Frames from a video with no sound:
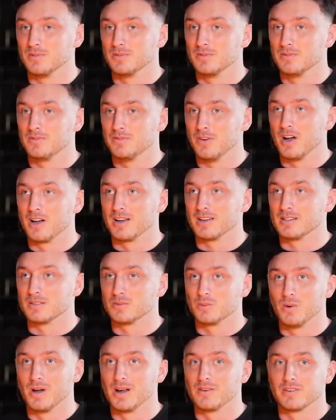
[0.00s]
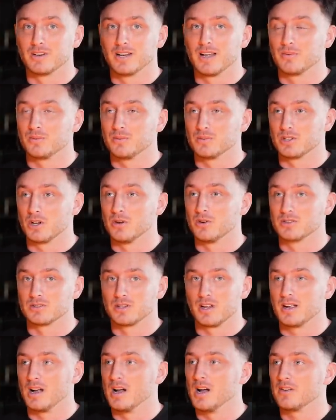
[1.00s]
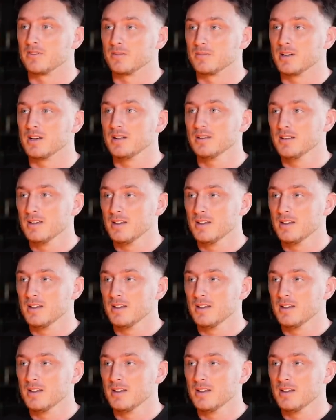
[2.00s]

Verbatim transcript: find whatever left was owed as like half a mil.